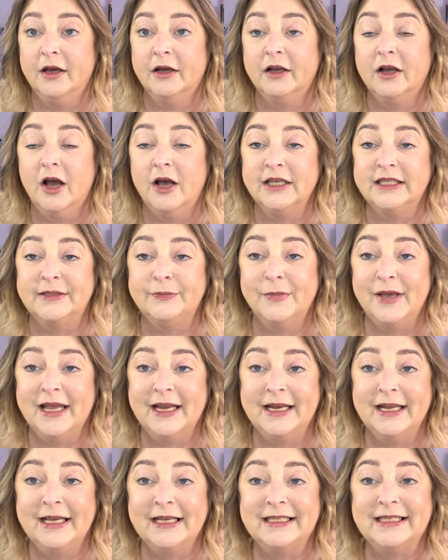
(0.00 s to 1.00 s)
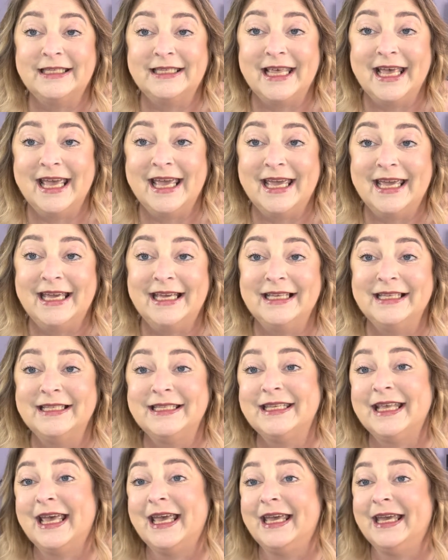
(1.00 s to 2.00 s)
cosmetics
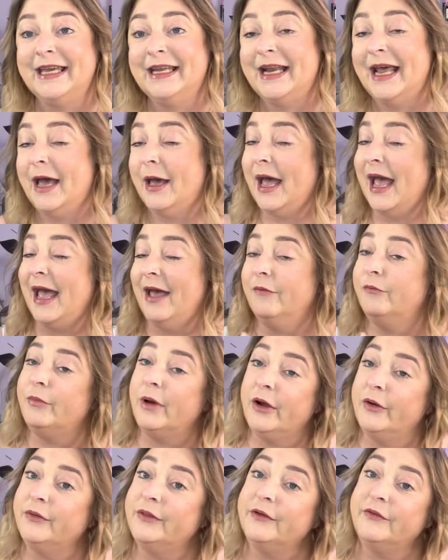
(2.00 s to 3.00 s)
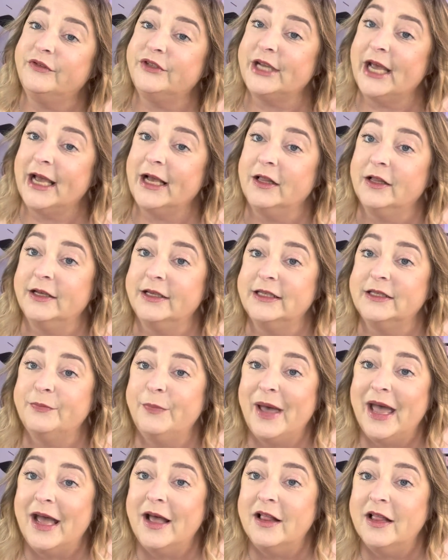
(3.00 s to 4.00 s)
things, and I have both of Jaclyn's
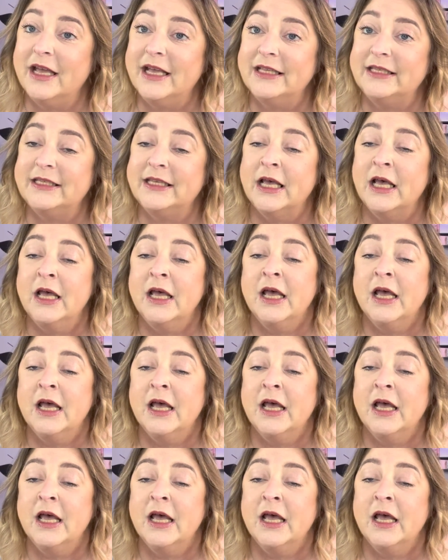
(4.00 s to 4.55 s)
palettes,